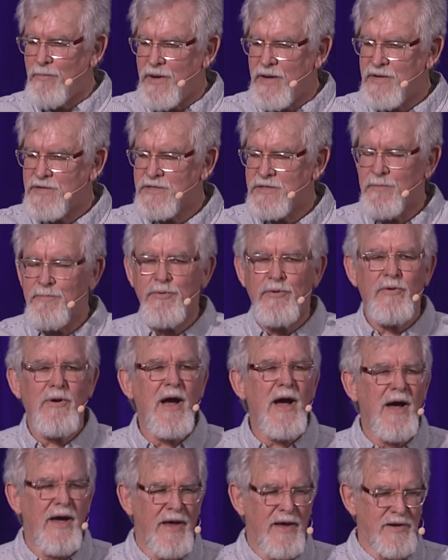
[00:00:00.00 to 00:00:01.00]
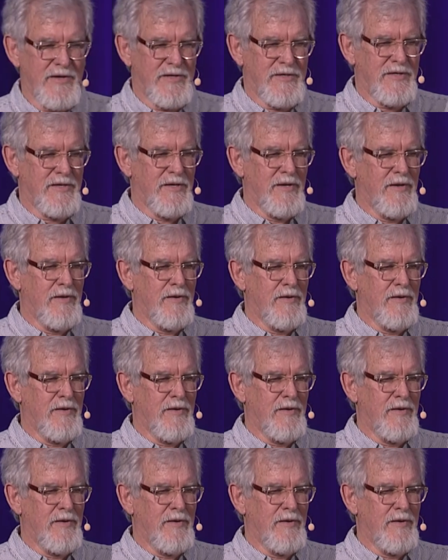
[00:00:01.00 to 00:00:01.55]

be surprised